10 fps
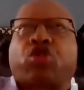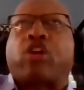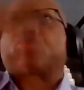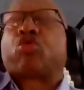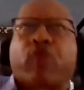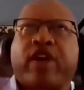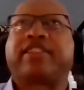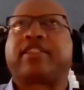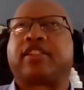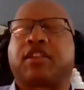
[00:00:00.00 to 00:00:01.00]
structural
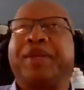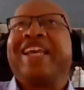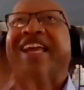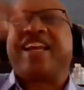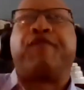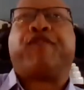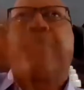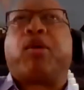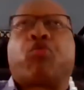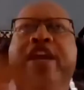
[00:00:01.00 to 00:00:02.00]
racism, and
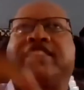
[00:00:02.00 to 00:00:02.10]
environmental